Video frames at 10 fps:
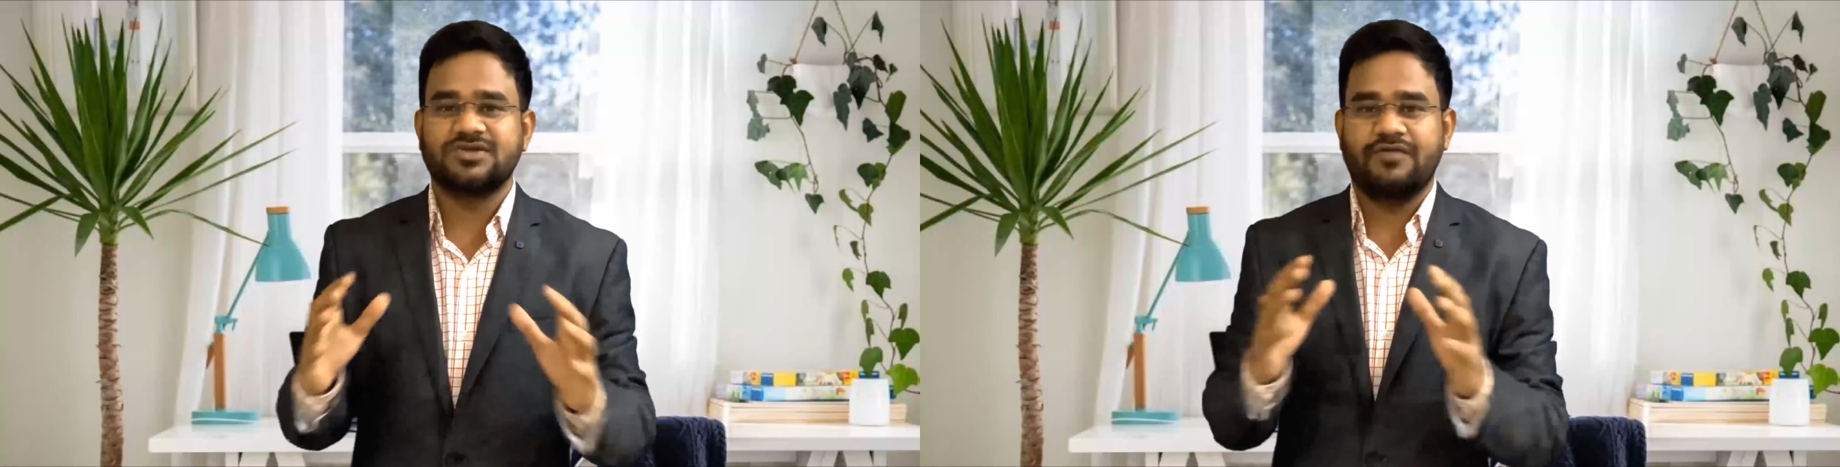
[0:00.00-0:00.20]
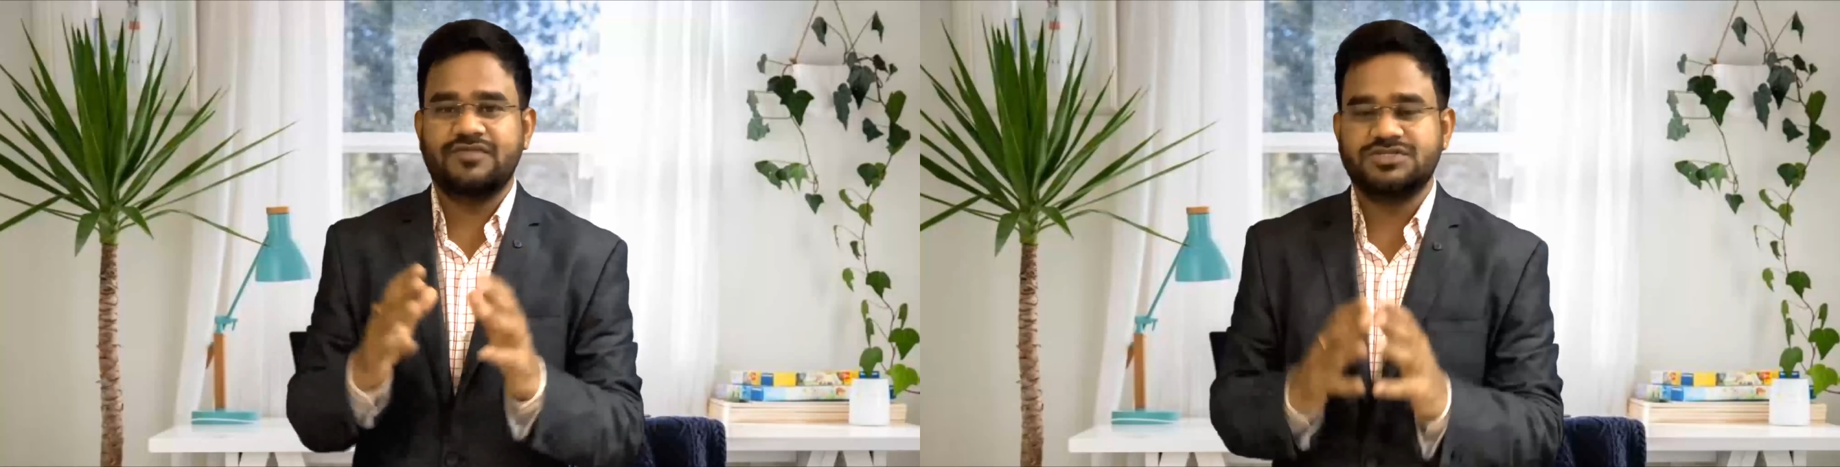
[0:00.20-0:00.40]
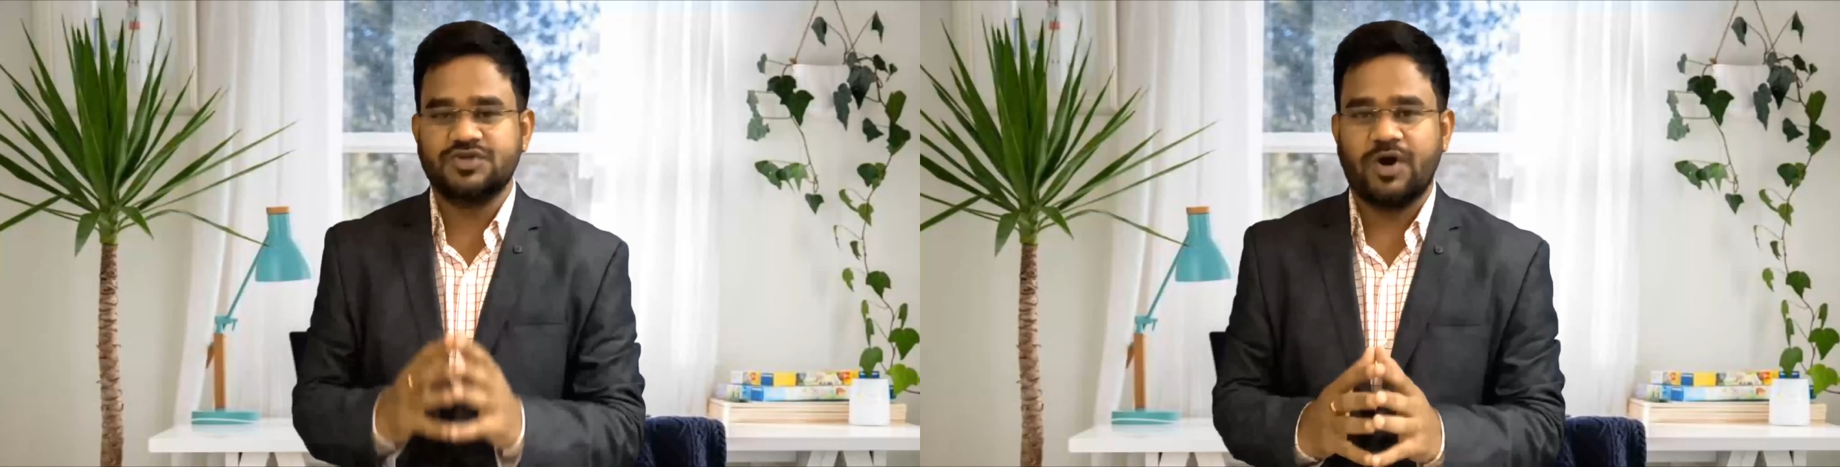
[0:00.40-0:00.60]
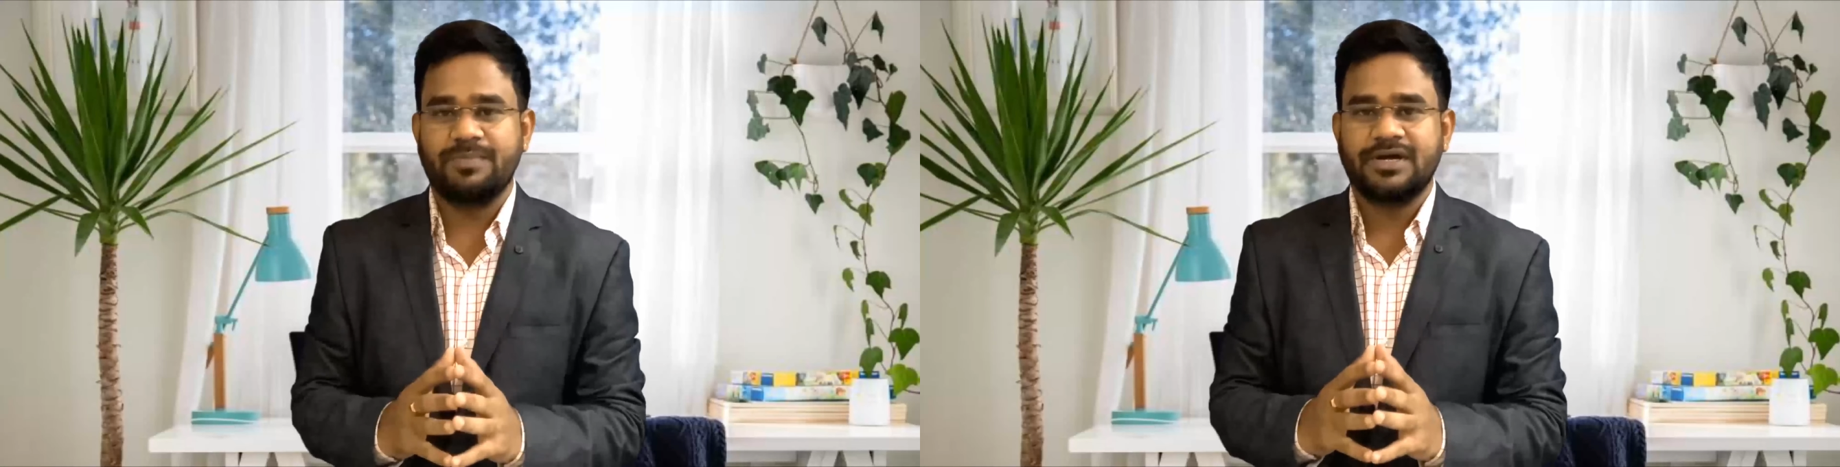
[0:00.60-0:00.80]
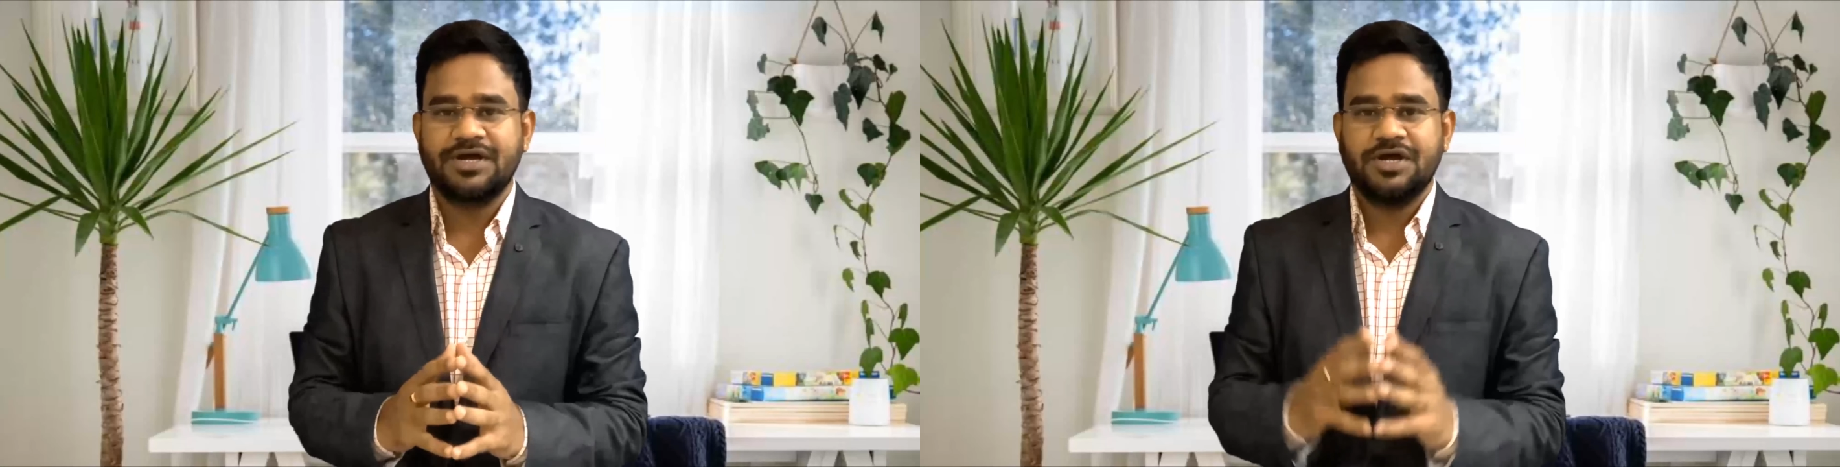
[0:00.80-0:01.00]
of the
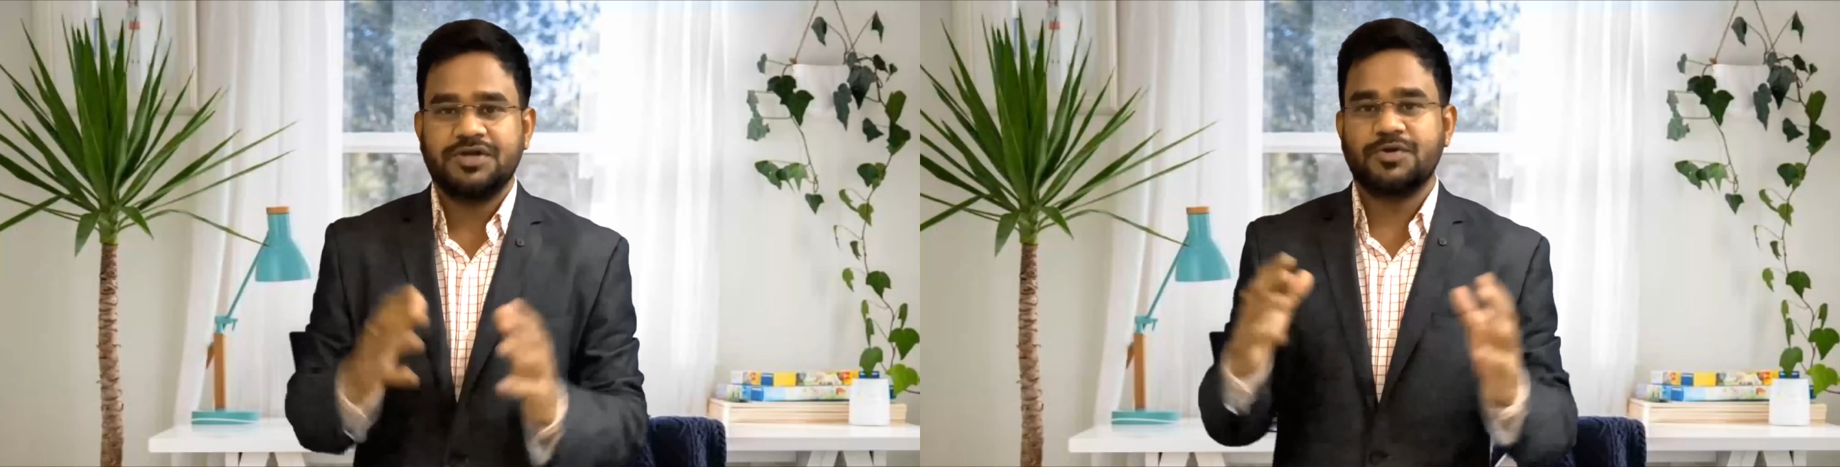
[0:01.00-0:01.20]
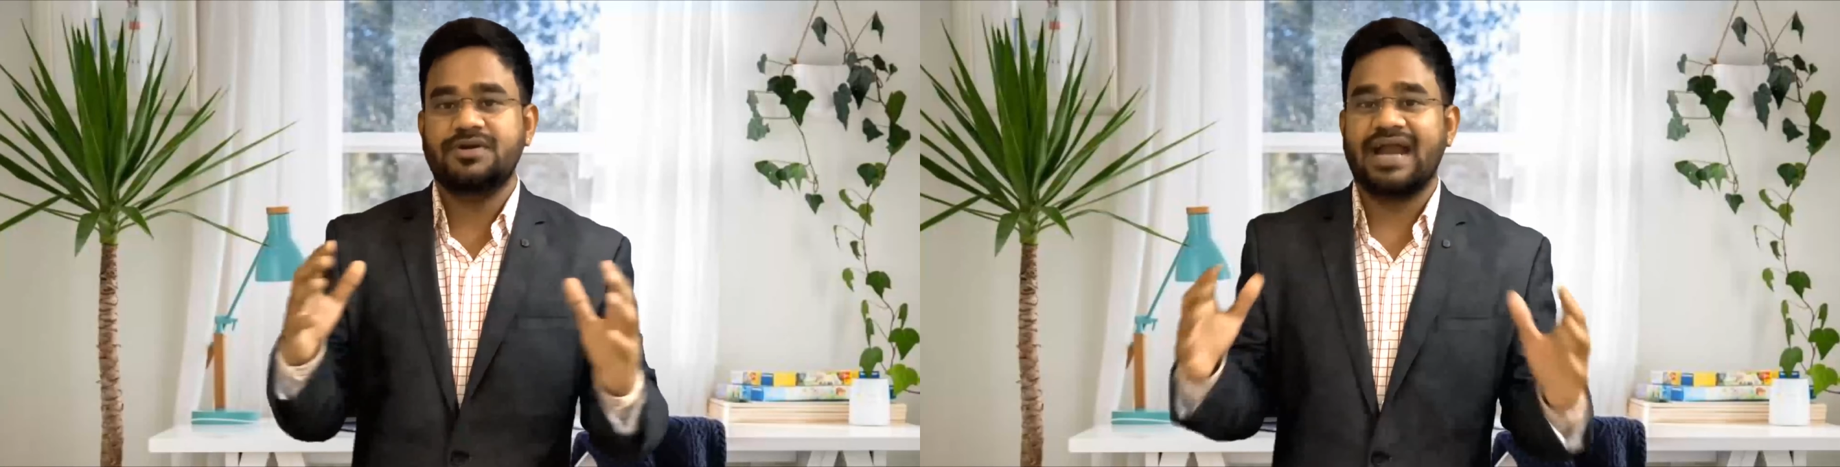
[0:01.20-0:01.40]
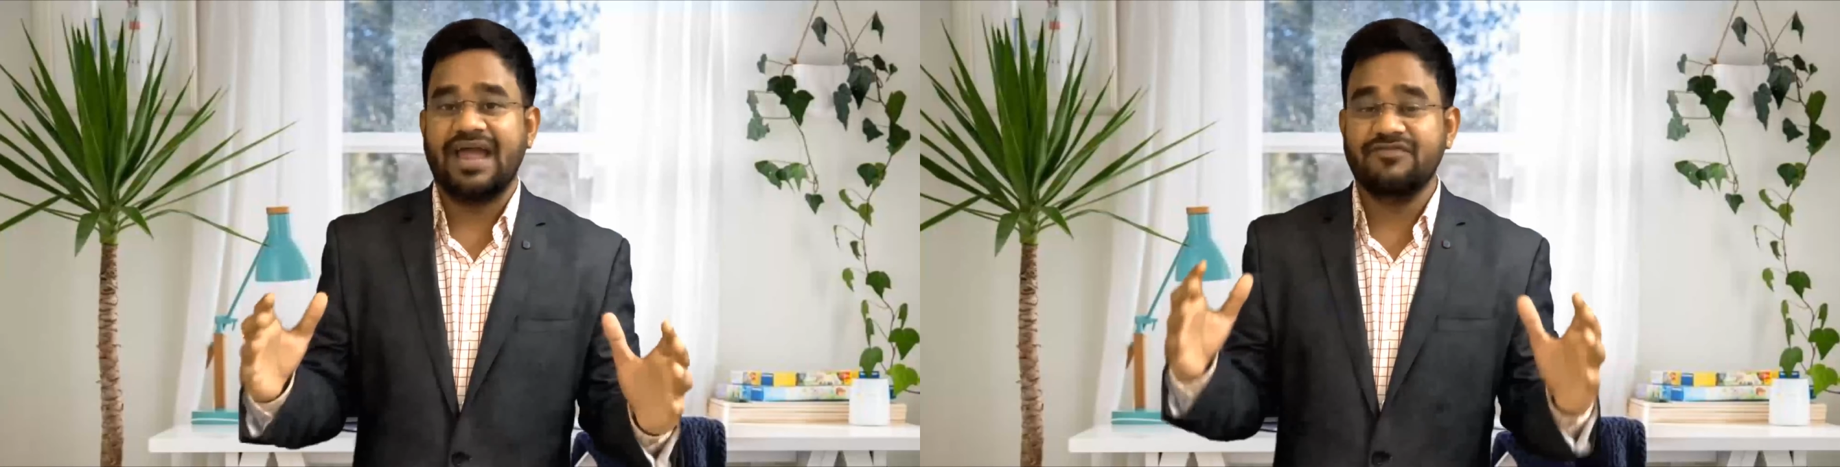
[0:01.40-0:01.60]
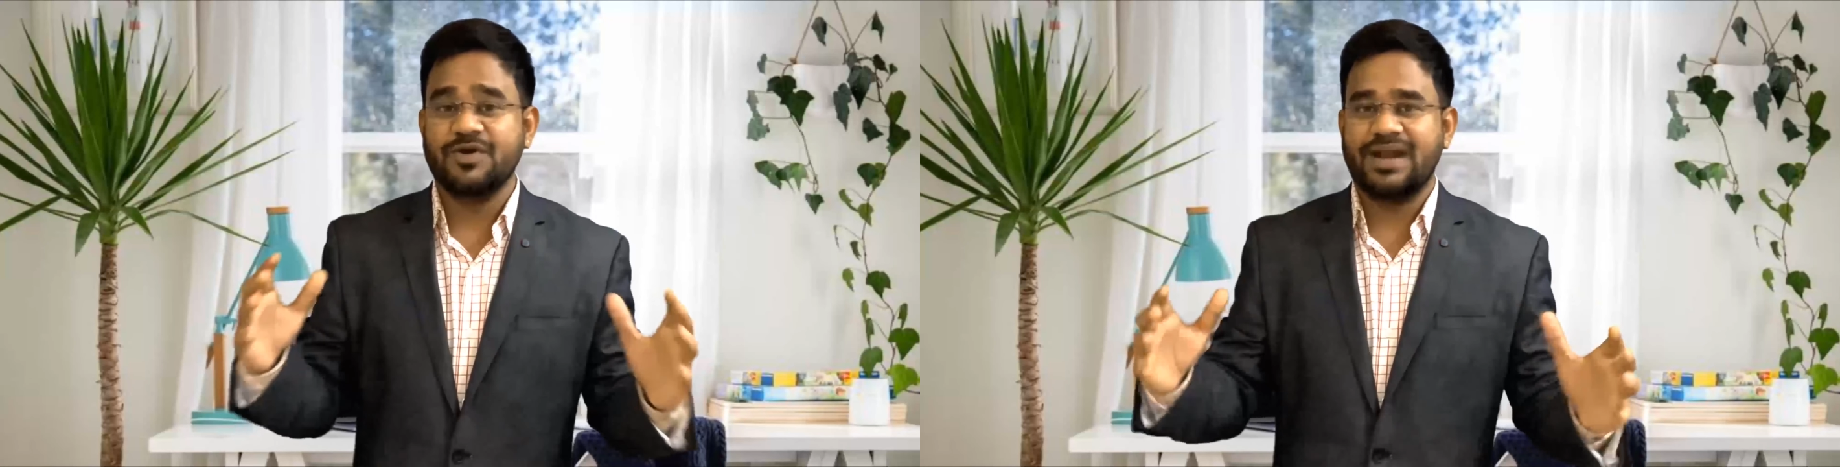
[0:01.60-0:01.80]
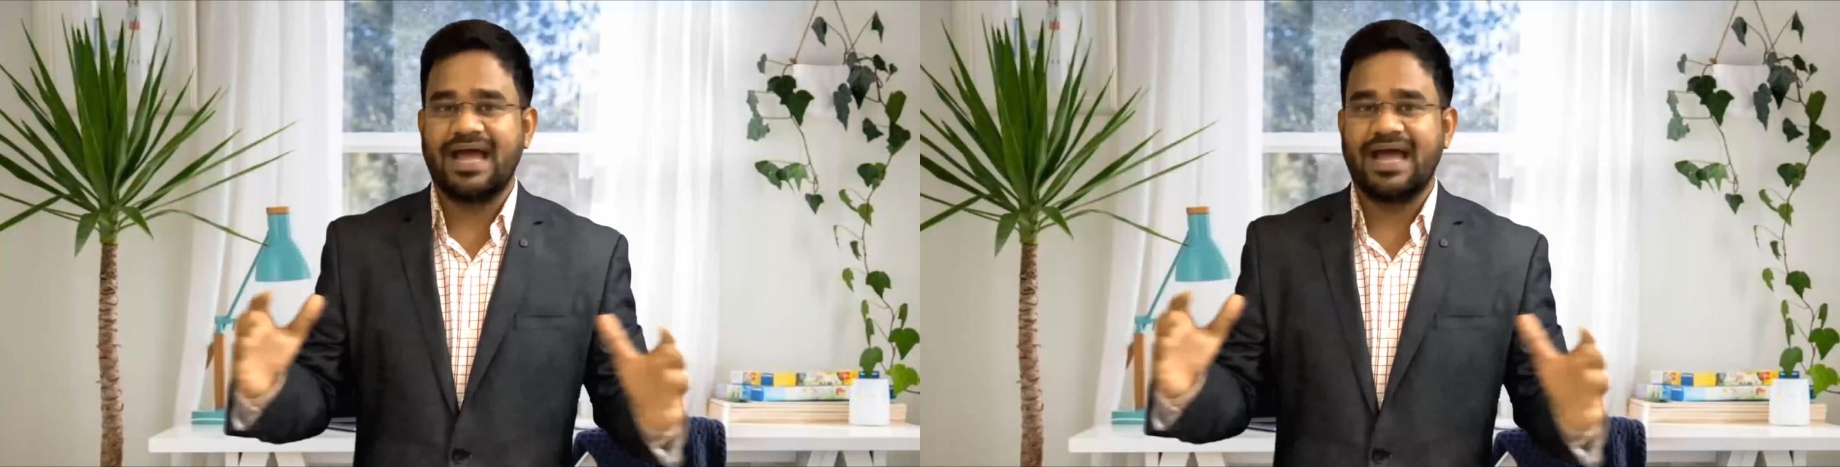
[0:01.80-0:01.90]
job to drive your